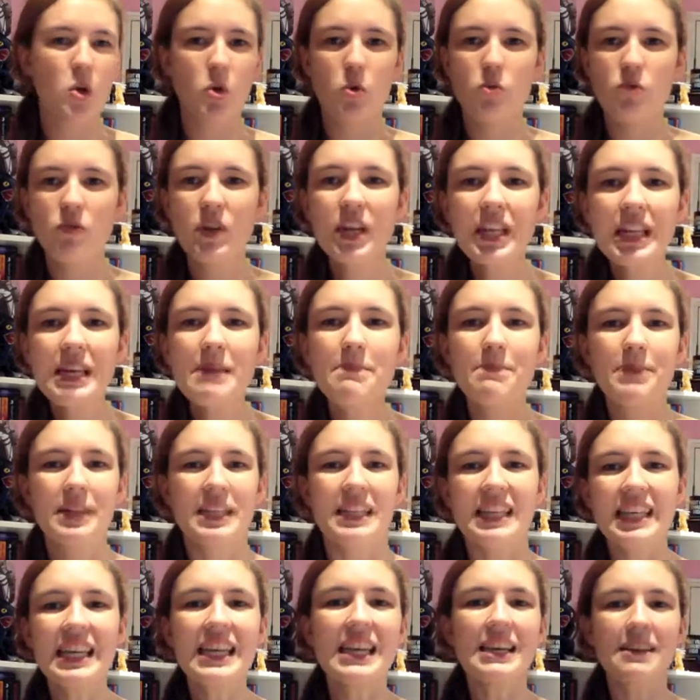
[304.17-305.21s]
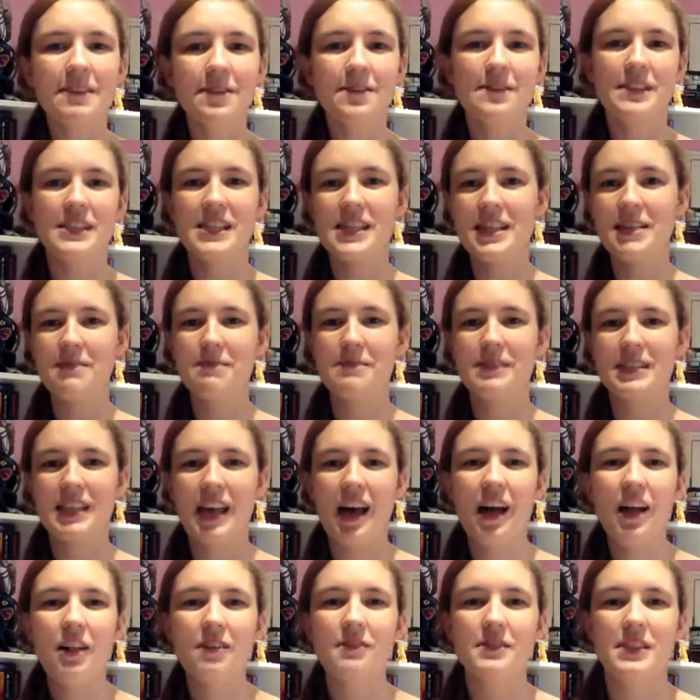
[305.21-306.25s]
who really believed in
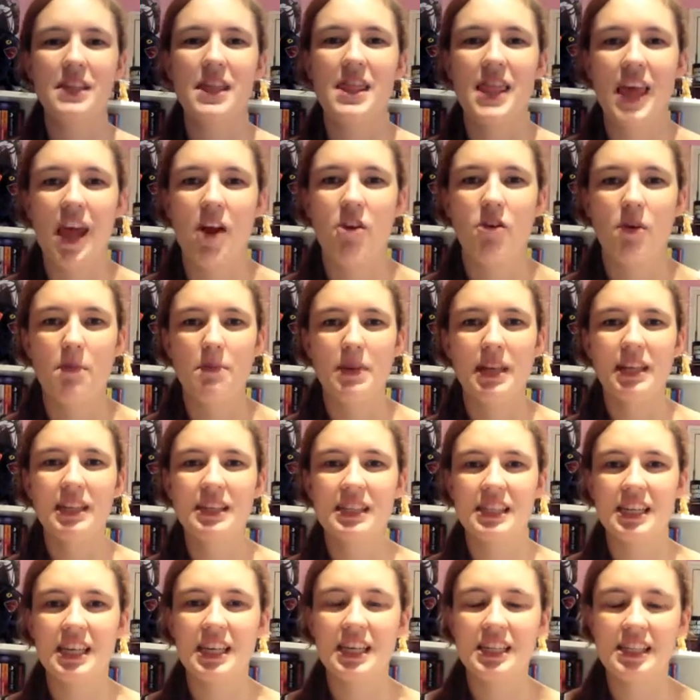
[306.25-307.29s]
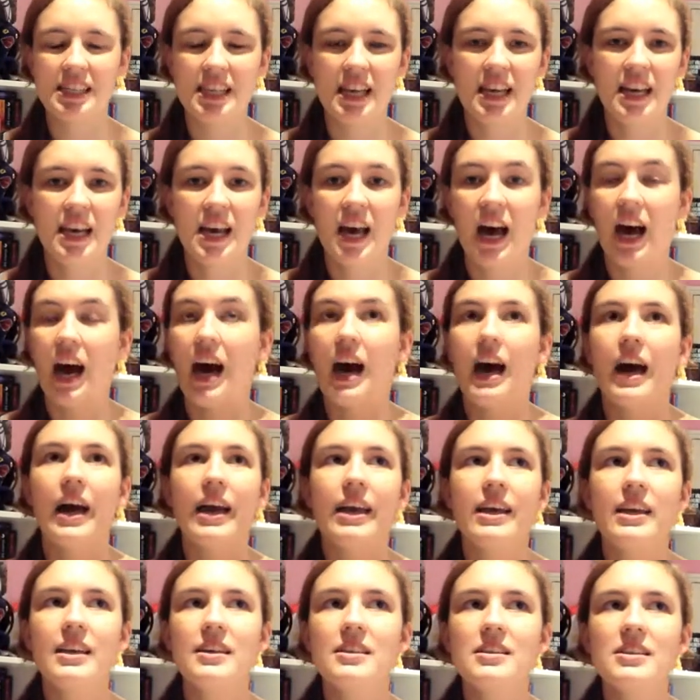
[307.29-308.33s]
themselves and their abilities.
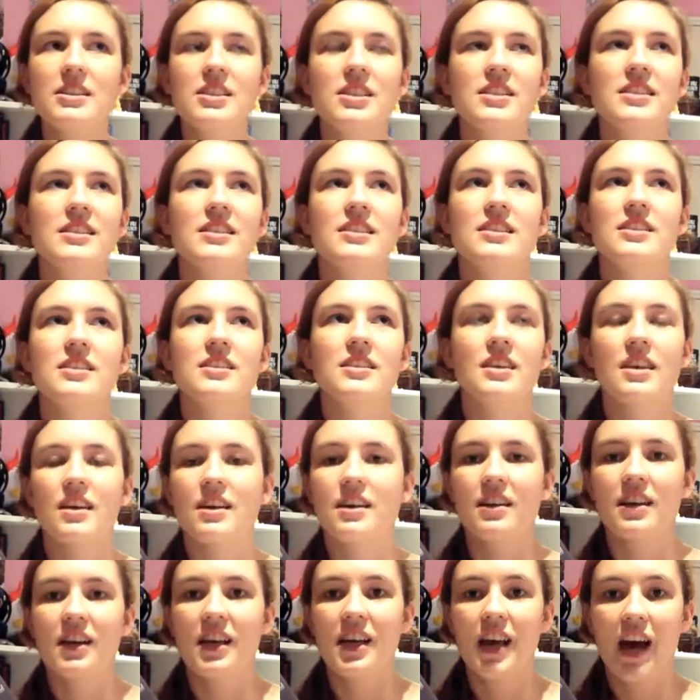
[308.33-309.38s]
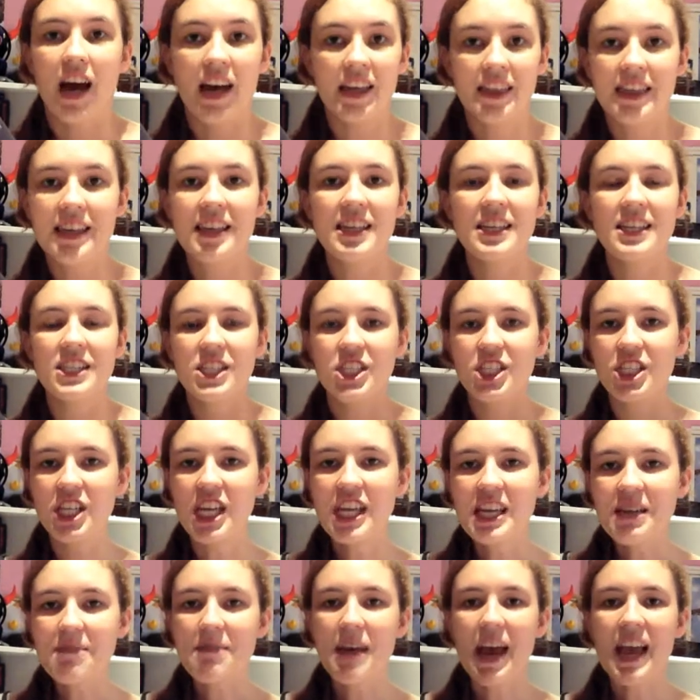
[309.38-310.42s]
I think
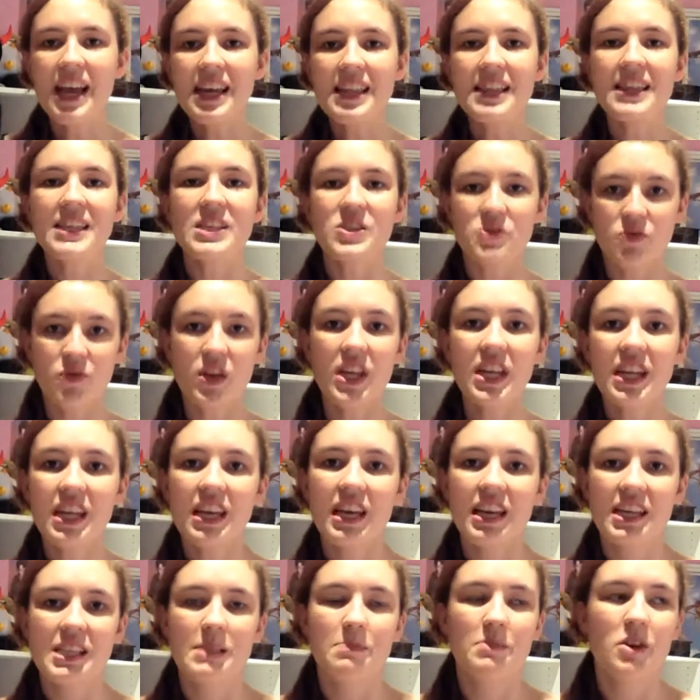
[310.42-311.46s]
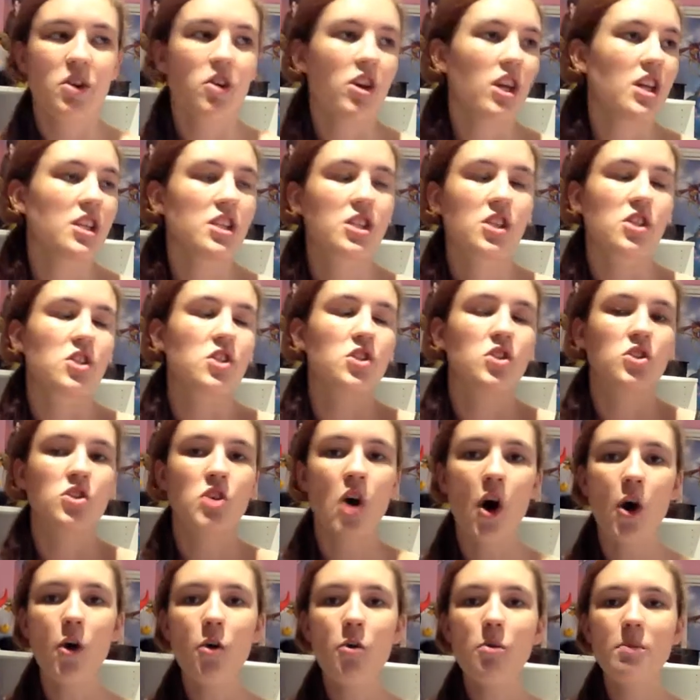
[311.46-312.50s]
she made this reading experience
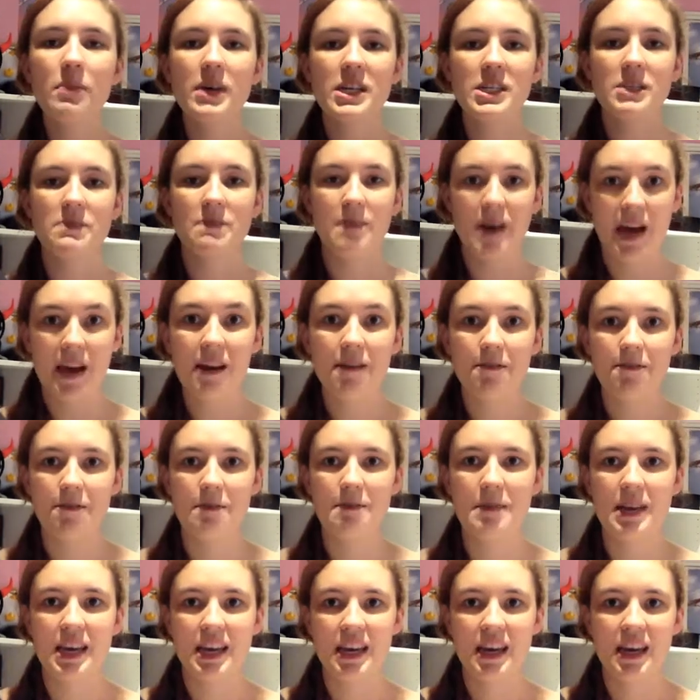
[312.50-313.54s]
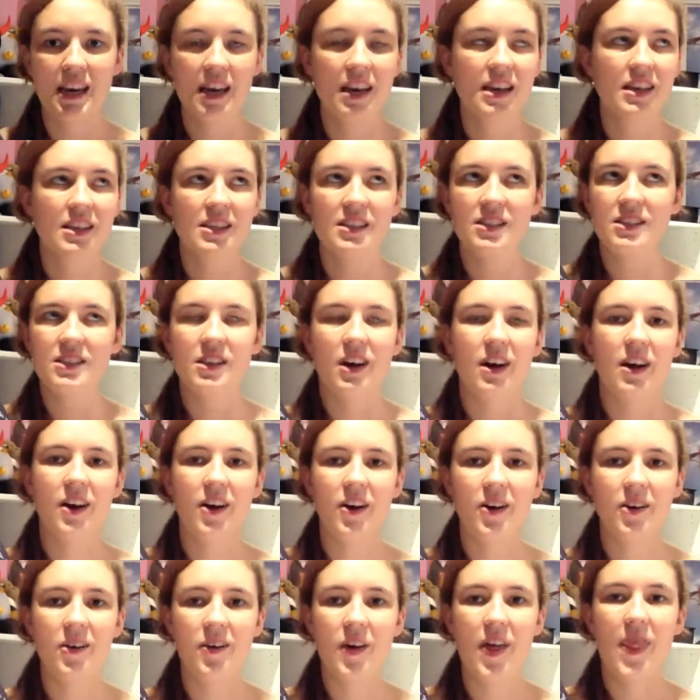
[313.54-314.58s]
so much better for me.
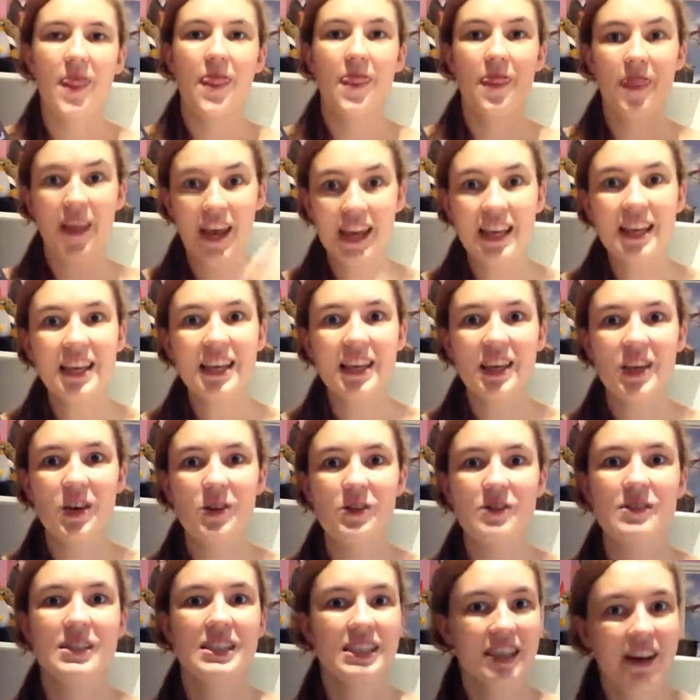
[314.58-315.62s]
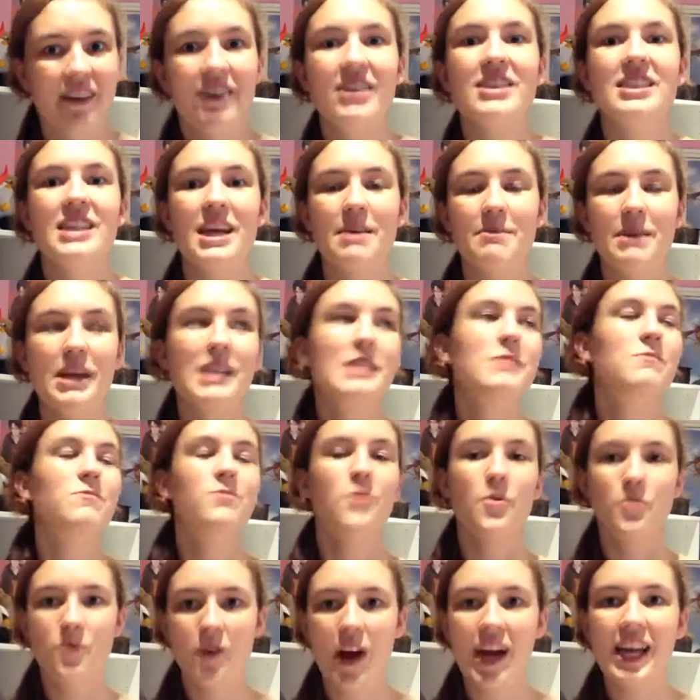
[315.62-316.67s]
So thank you, Sarah J. Maas,
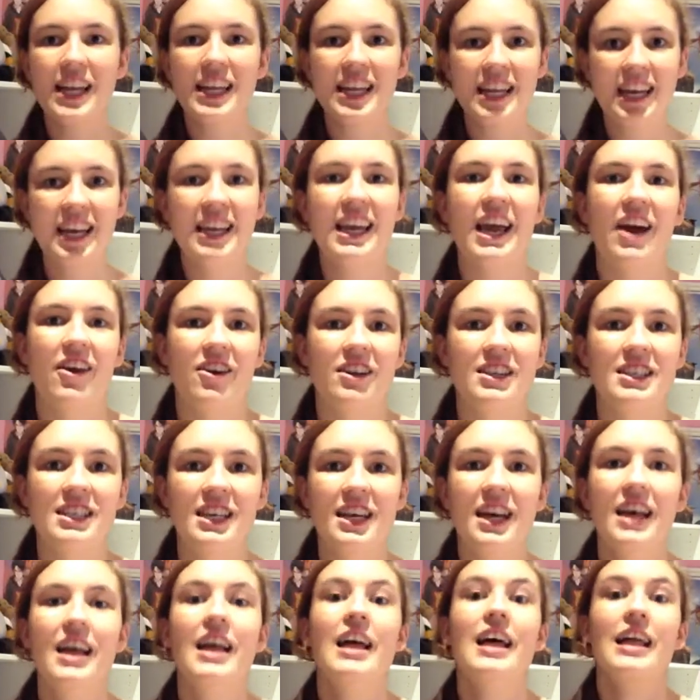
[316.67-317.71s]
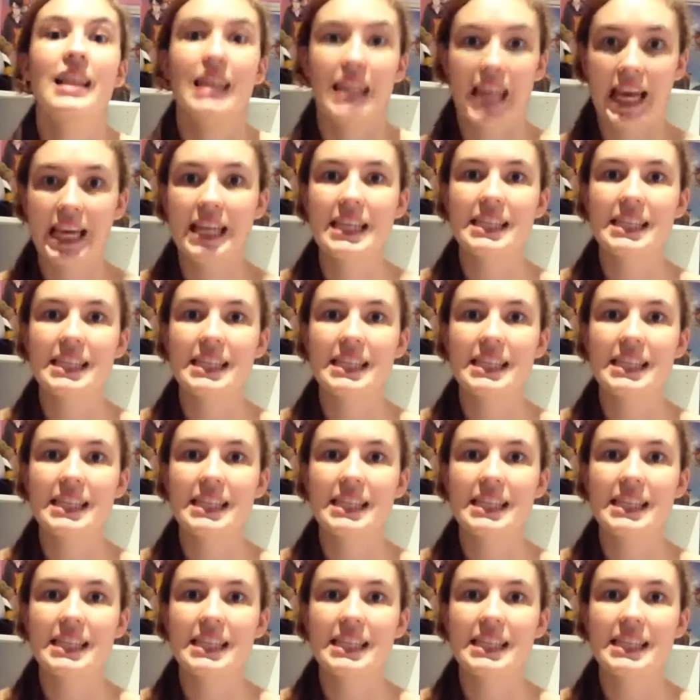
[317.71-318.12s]
for writing a character like